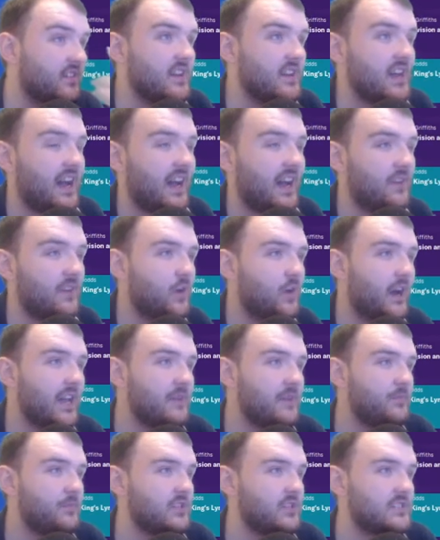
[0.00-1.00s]
and were
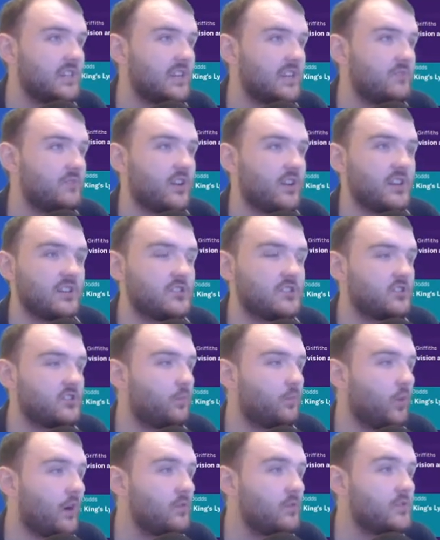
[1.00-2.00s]
able to celebrate a
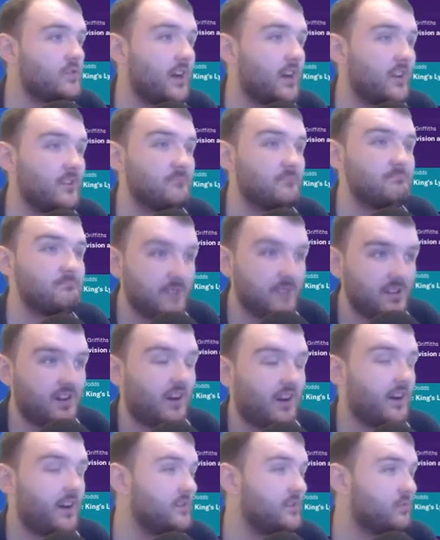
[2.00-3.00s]
job well done.
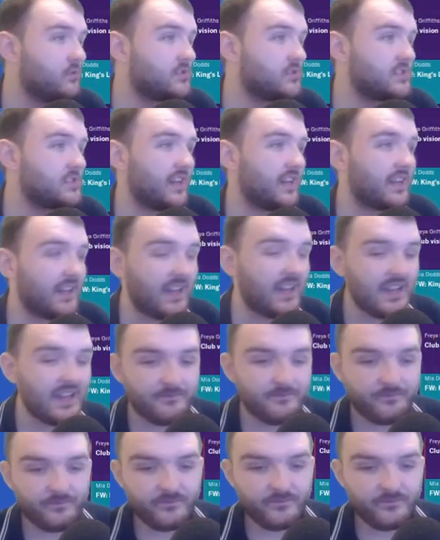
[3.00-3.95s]
I will take that.